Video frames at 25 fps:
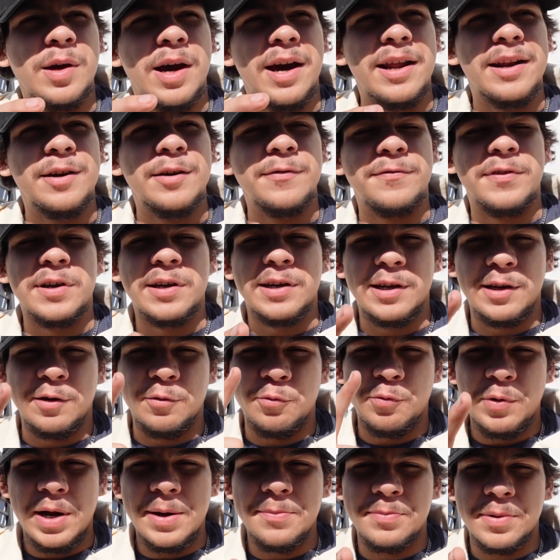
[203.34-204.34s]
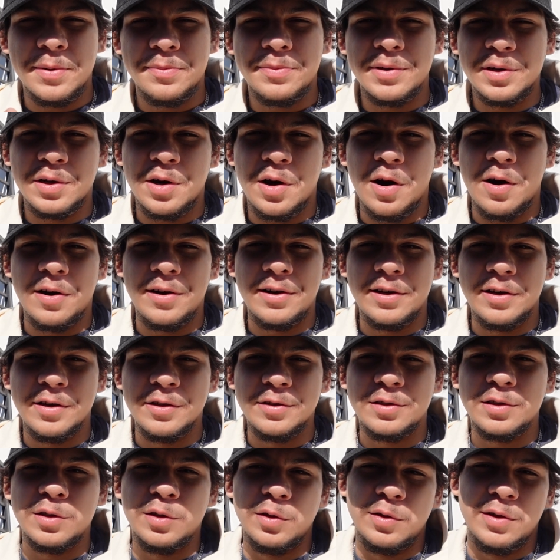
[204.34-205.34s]
got to fucking ramp up the
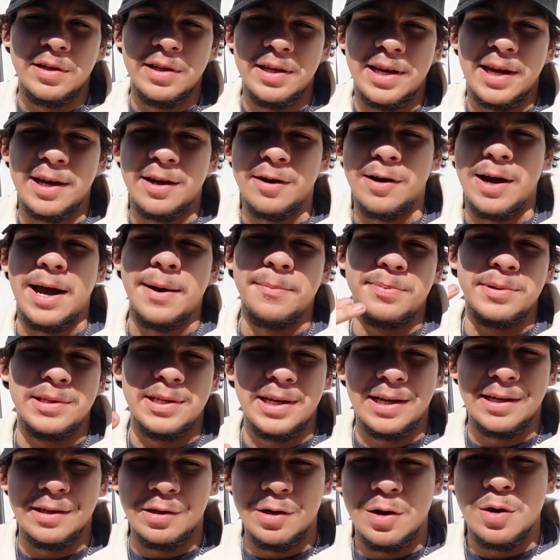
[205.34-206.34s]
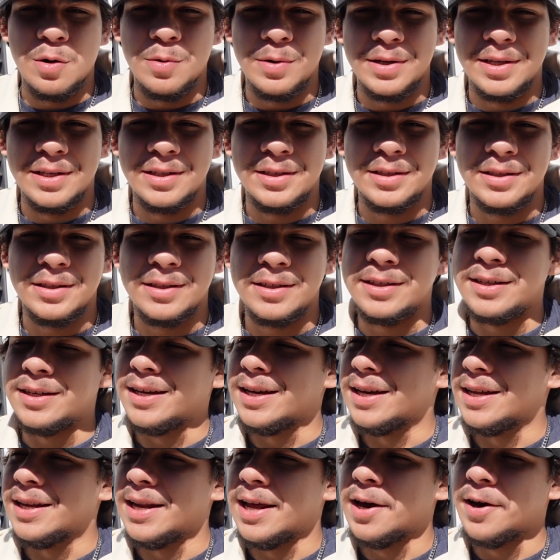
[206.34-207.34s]
cardio so you can get your appetite going.
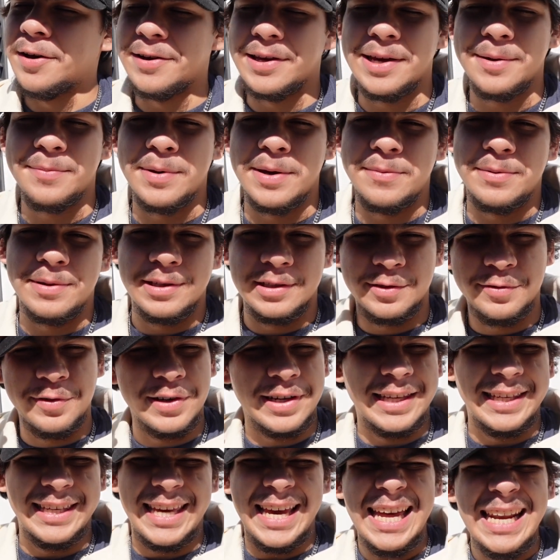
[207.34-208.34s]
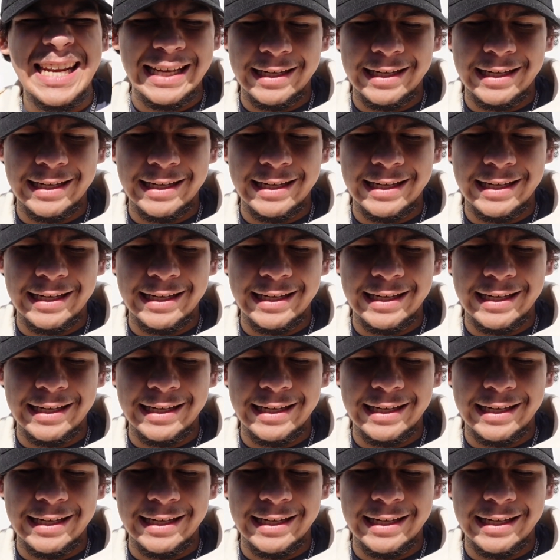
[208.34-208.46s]
And hell yeah, baby, let's fucking get